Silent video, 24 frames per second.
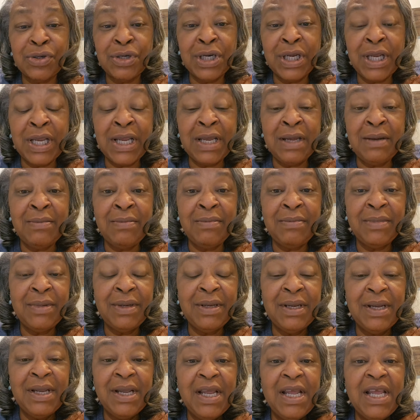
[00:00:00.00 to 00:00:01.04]
to Him?
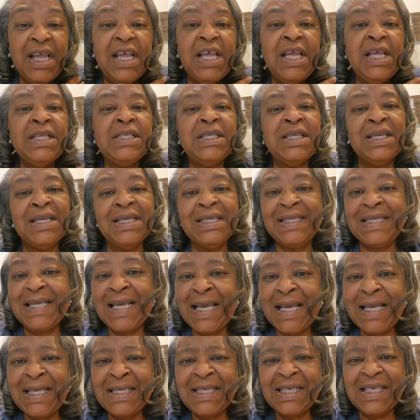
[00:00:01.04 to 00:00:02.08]
Is it a
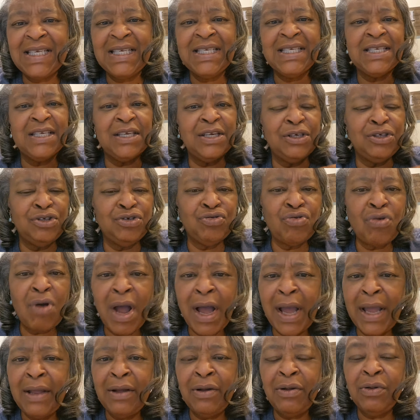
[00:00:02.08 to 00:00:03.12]
test? Is it a
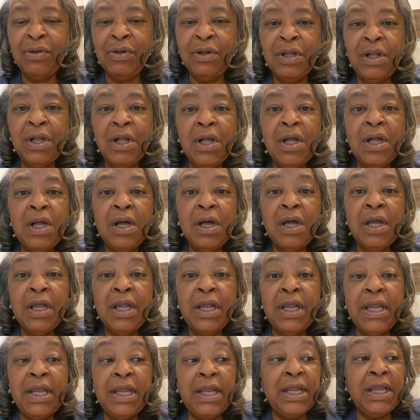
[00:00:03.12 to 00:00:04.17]
trial?
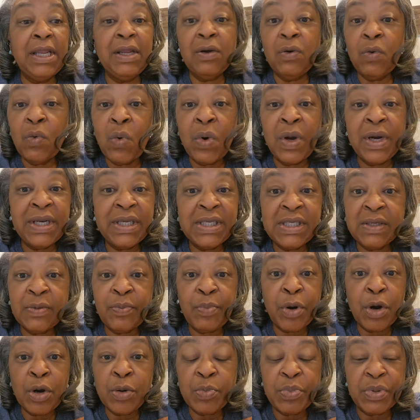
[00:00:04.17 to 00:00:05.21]
What is the
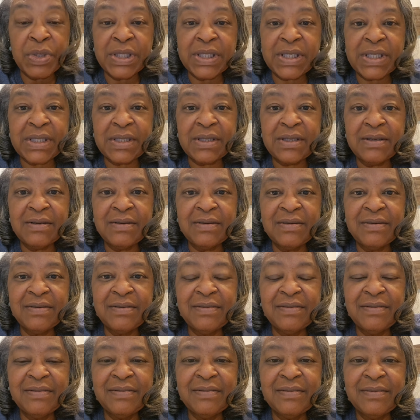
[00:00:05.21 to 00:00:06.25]
purpose?
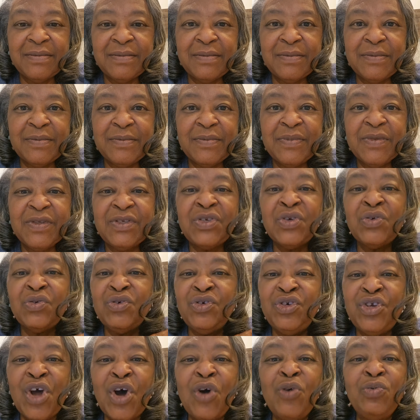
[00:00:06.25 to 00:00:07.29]
So
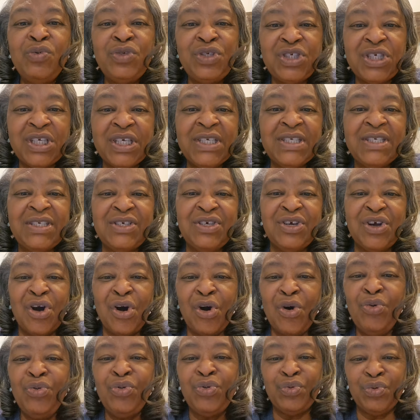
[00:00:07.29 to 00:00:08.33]
don't just
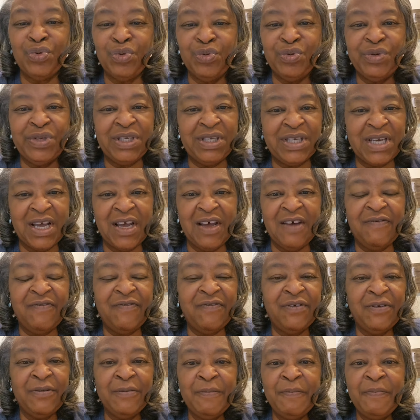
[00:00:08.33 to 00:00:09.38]
go through stuff
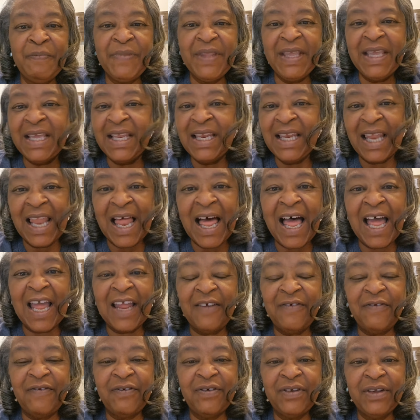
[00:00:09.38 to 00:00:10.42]
in
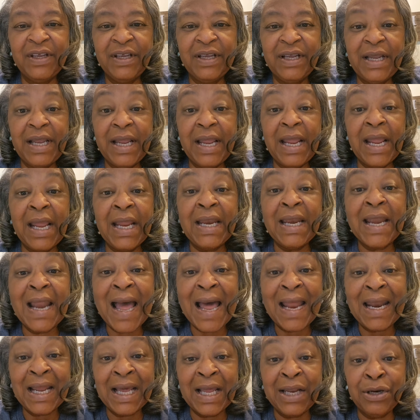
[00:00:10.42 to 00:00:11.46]
life and
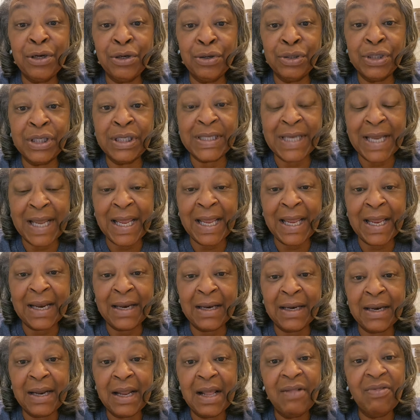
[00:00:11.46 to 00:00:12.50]
not understand
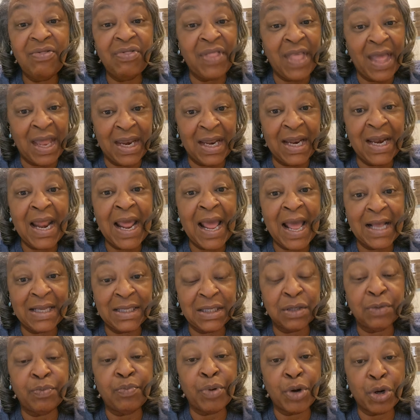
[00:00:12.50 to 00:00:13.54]
that it has
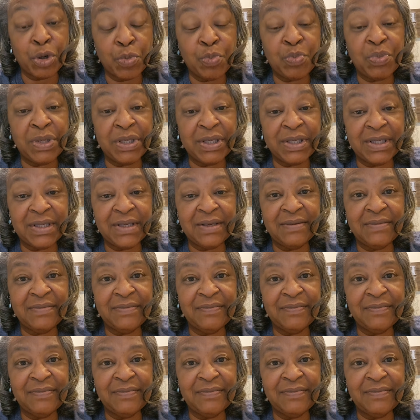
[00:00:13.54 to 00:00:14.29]
a purpose.